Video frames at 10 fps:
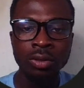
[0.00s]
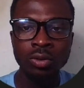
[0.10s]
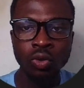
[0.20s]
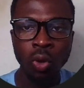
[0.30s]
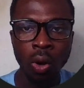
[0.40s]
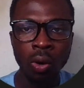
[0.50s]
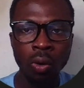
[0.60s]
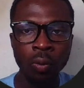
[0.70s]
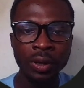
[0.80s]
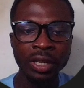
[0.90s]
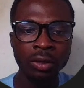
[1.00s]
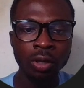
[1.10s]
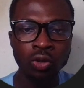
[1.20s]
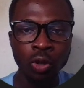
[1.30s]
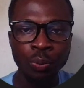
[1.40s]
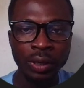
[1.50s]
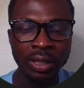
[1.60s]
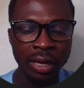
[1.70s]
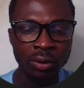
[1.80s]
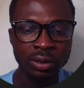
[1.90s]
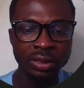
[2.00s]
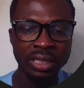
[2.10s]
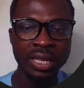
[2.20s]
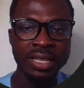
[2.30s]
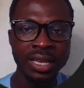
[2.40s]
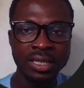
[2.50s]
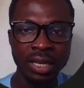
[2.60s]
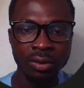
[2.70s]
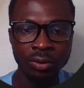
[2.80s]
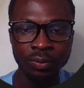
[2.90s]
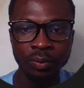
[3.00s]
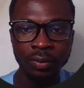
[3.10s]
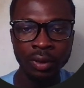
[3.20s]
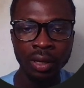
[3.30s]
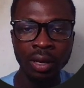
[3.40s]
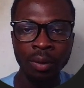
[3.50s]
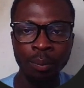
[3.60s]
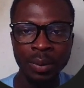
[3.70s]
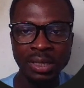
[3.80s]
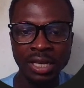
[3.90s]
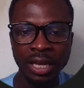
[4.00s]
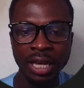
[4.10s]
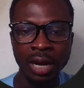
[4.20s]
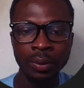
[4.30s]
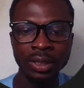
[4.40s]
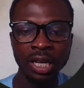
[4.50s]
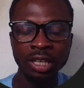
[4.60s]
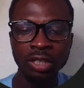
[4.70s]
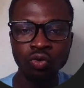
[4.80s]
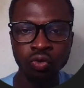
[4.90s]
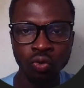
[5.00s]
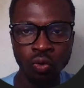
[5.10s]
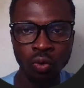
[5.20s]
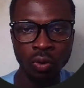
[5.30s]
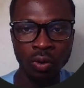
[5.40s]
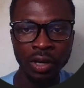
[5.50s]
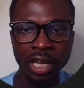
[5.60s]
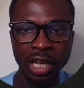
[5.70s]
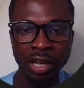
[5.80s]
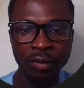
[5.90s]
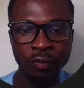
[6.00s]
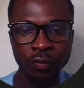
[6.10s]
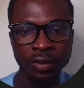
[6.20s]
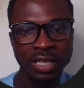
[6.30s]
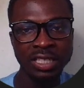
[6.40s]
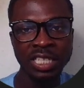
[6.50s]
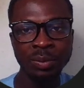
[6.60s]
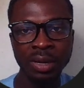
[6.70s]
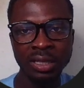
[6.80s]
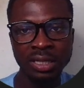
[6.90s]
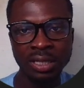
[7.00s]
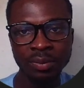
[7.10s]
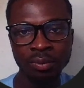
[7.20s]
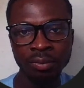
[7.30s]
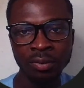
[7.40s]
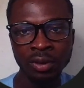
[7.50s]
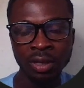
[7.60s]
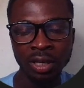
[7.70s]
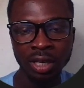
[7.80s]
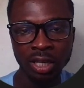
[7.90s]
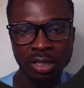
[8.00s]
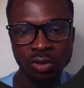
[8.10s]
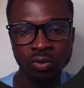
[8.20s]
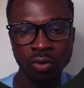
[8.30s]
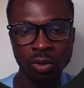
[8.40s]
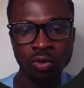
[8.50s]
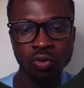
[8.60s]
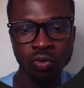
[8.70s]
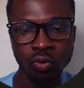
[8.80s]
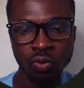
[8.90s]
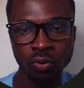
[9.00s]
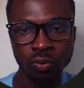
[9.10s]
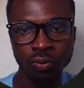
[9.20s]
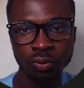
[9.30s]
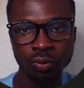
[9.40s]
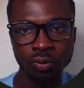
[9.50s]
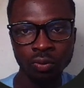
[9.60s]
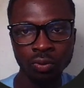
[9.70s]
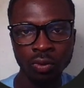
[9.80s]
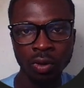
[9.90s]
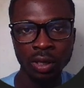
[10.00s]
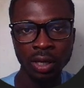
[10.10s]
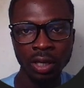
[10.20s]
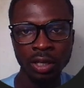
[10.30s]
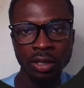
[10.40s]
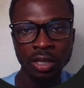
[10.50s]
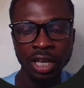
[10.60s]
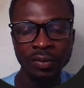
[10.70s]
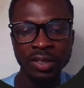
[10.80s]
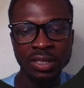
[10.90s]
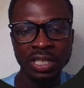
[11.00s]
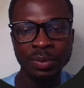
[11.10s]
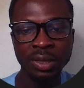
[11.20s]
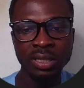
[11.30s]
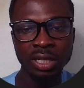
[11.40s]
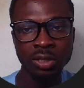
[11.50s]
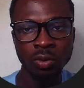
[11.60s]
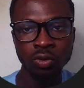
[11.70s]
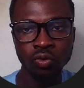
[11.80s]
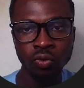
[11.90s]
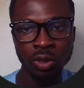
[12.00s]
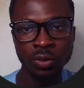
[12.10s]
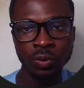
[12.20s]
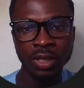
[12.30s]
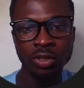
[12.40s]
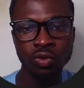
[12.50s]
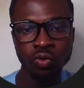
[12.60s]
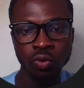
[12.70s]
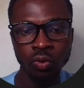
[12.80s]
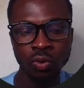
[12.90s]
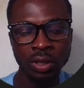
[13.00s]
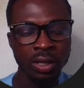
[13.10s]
So with the NOT operator, just as I said, may say a return it true if the statement is not true. Okay, if the statement is not true, it returns true.